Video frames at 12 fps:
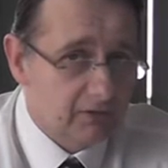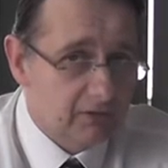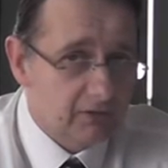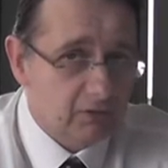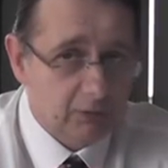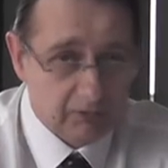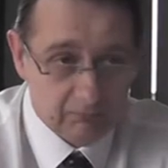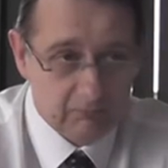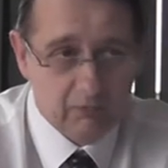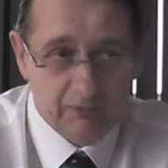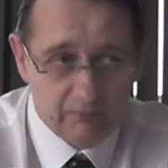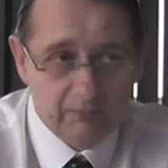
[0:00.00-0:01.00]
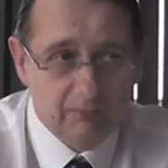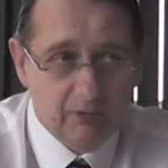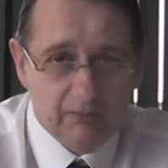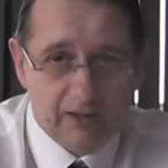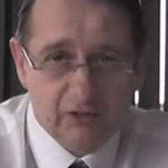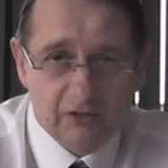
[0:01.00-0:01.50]
So
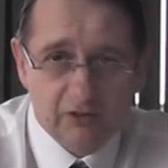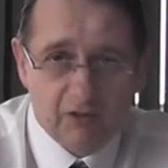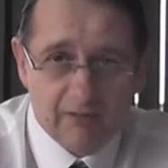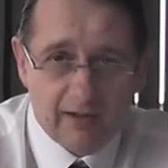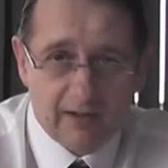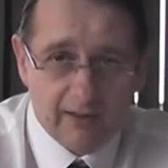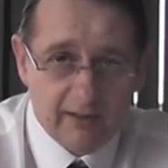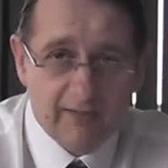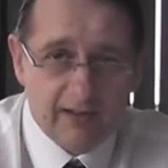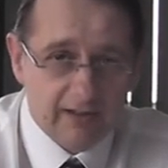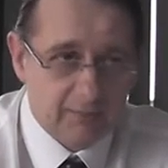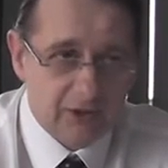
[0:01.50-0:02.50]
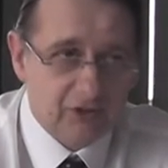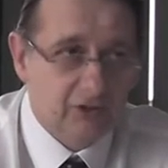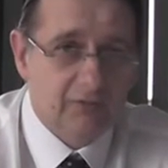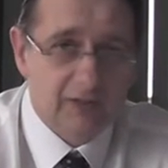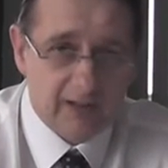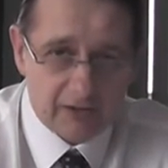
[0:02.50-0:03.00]
we've actually got that, and that's a mixture
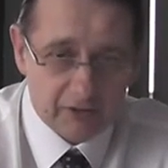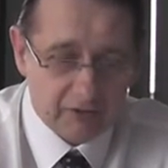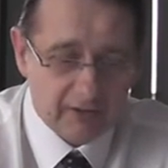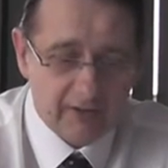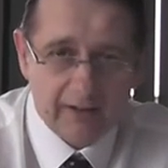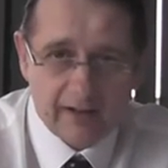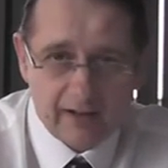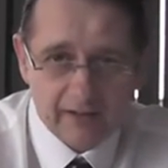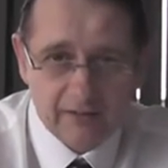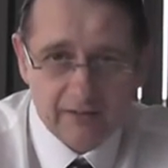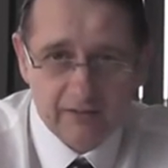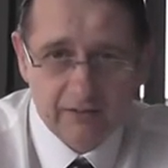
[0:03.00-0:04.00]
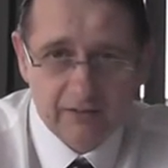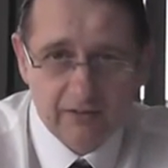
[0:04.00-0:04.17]
of electric and gas.